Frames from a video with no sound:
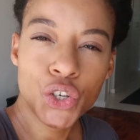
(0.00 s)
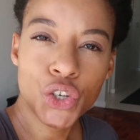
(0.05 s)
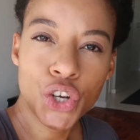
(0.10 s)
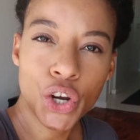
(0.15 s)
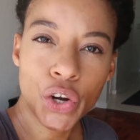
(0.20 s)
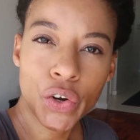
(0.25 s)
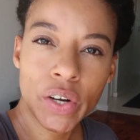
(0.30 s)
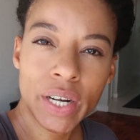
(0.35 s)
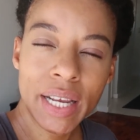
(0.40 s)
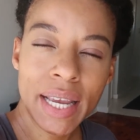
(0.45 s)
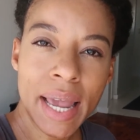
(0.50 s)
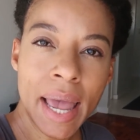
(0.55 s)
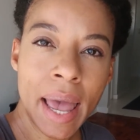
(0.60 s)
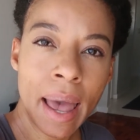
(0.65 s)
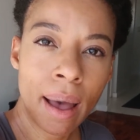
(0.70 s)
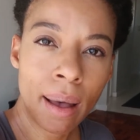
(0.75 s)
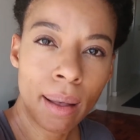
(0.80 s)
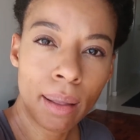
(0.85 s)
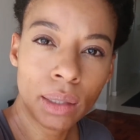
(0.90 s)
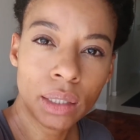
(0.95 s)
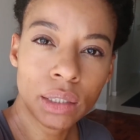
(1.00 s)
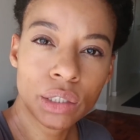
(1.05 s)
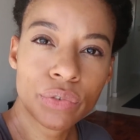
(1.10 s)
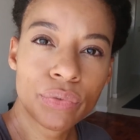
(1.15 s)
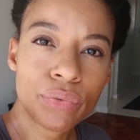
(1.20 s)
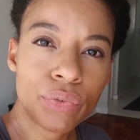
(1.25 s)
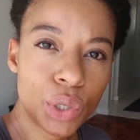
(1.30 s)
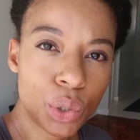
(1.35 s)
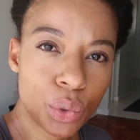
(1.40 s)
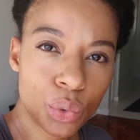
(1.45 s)
generally held
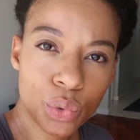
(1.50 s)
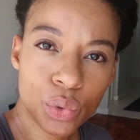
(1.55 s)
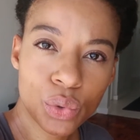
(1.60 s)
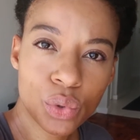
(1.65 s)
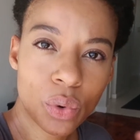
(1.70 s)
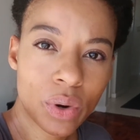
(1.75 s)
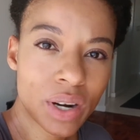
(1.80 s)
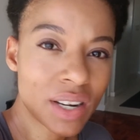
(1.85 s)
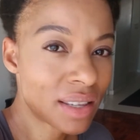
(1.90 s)
views or